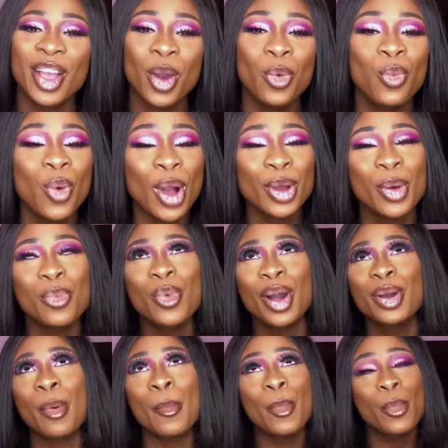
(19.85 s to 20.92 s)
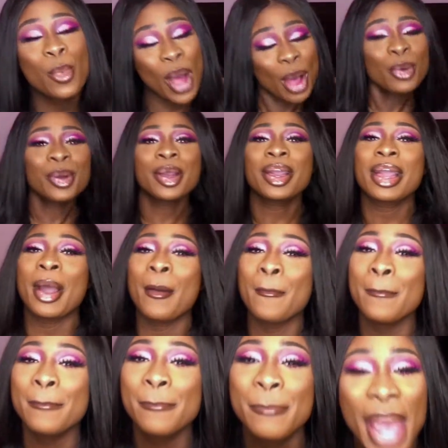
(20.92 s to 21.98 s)

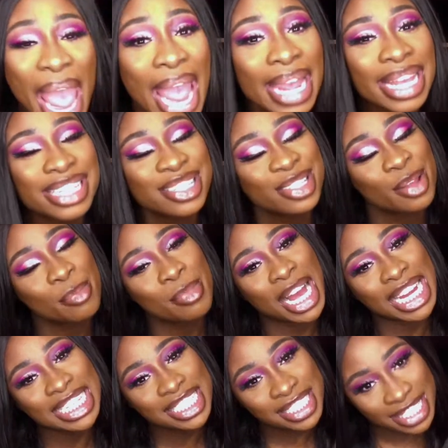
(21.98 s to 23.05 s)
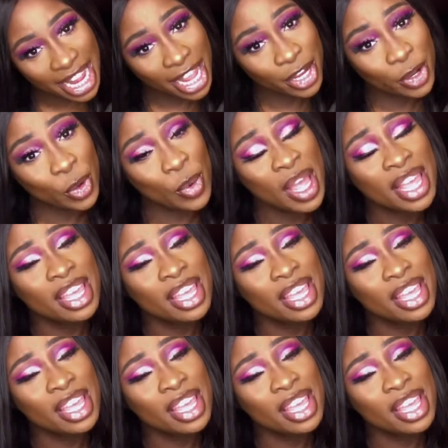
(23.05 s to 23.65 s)
Welcome back to my channel.